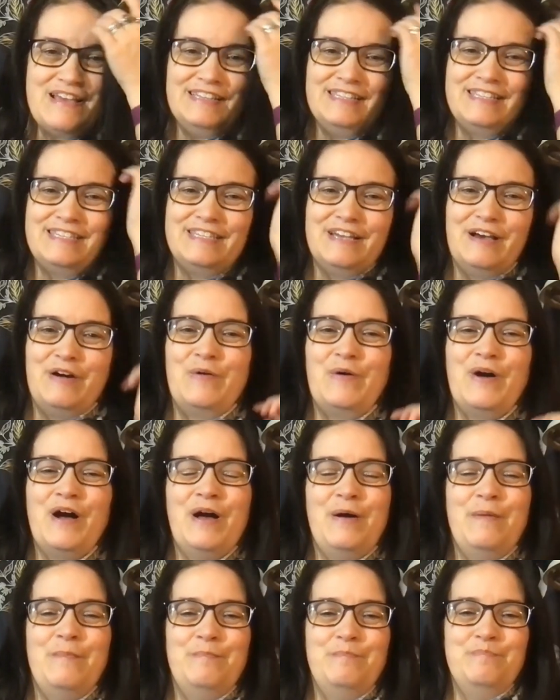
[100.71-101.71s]
So
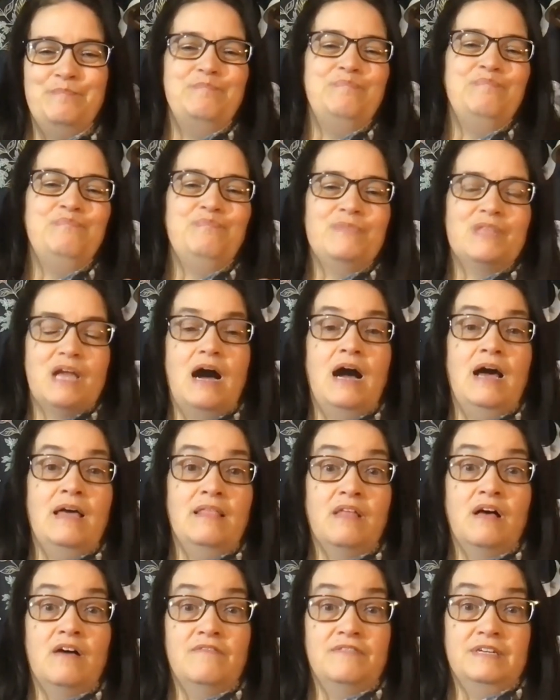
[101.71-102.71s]
I
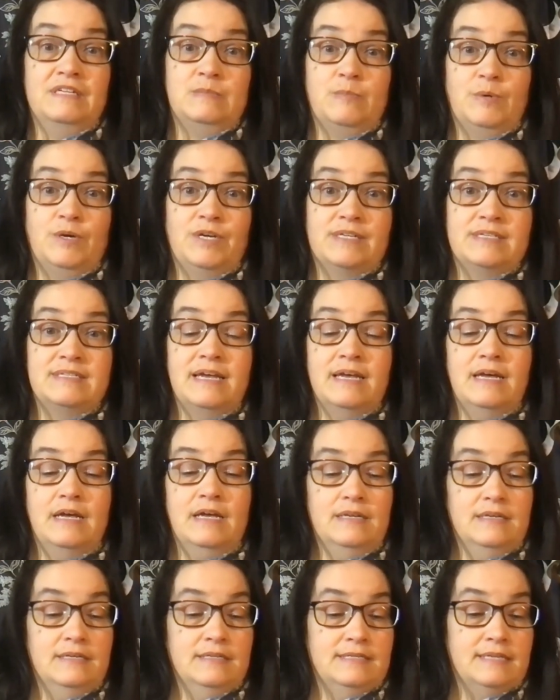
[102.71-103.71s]
love these books.
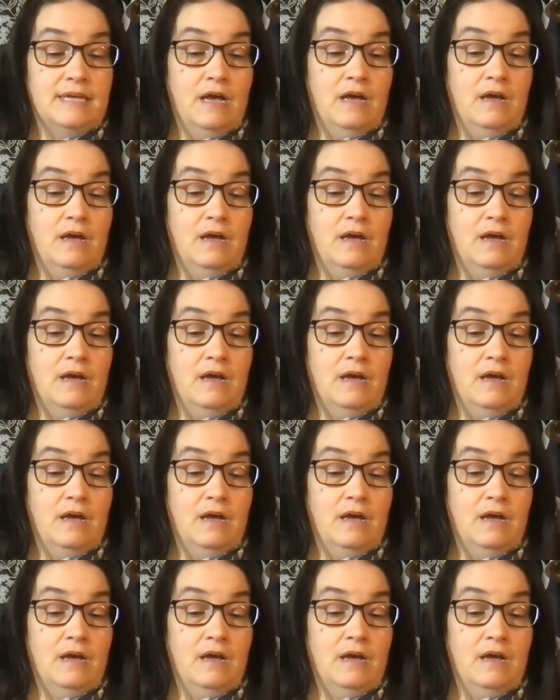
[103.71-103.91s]
And